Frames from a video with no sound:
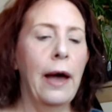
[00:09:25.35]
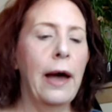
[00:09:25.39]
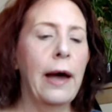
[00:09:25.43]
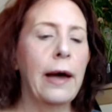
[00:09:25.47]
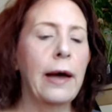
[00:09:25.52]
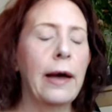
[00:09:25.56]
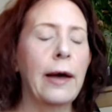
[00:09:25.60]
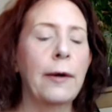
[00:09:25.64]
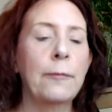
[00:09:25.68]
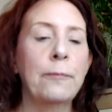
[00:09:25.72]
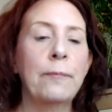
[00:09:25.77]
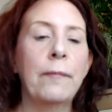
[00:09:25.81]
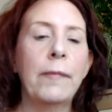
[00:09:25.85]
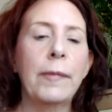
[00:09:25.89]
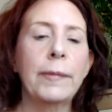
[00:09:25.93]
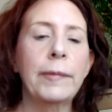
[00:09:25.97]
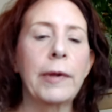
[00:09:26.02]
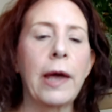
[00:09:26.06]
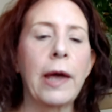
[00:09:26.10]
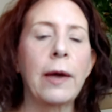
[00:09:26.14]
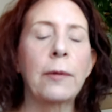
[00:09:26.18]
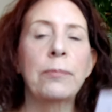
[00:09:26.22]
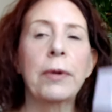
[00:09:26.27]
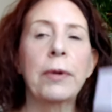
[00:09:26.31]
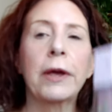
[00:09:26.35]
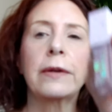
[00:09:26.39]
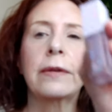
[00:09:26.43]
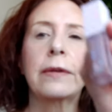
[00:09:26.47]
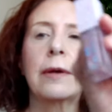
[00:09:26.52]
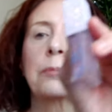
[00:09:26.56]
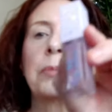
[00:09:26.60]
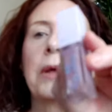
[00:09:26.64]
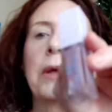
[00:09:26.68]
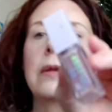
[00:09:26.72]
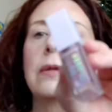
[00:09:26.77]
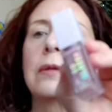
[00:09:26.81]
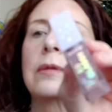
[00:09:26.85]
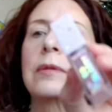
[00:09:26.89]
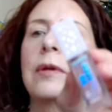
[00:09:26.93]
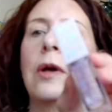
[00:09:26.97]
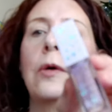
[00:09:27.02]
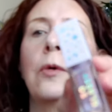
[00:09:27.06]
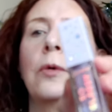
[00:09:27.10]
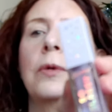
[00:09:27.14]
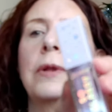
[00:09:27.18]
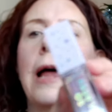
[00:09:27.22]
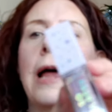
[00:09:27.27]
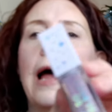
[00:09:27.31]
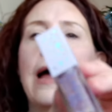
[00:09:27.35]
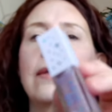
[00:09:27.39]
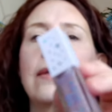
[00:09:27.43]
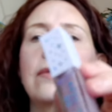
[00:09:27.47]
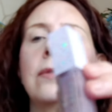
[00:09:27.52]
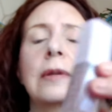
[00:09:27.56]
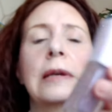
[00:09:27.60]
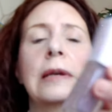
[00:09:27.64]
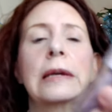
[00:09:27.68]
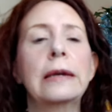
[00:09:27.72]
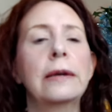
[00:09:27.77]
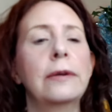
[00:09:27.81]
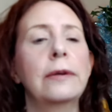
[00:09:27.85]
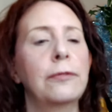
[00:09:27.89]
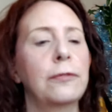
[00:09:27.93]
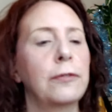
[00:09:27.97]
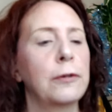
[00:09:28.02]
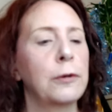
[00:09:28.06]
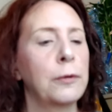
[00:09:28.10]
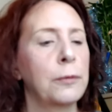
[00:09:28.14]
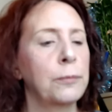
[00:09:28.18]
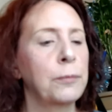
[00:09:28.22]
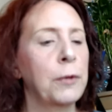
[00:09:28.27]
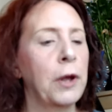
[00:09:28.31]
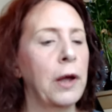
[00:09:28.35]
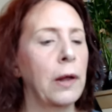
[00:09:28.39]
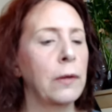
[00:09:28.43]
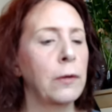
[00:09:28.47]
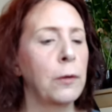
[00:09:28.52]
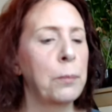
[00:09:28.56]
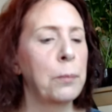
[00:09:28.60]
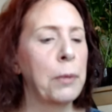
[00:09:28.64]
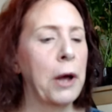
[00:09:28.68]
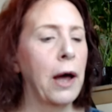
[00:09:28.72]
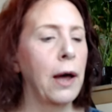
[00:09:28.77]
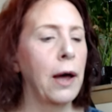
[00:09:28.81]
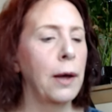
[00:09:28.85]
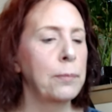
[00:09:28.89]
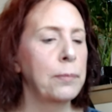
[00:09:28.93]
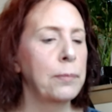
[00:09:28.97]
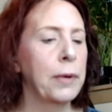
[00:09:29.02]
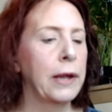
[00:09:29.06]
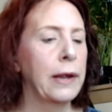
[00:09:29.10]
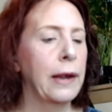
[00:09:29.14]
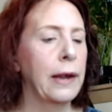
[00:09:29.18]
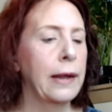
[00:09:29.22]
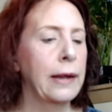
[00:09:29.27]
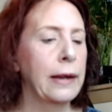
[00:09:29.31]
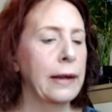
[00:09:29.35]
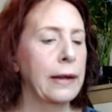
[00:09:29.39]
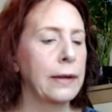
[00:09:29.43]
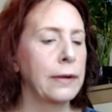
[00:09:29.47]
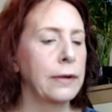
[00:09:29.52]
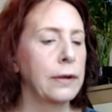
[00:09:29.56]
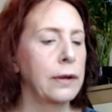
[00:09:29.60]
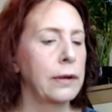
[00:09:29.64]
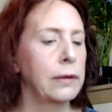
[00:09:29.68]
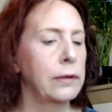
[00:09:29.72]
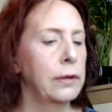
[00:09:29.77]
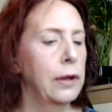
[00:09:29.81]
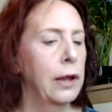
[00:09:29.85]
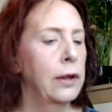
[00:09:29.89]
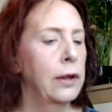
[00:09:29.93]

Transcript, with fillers: Um, I picked up a So Glassy from ColourPop, and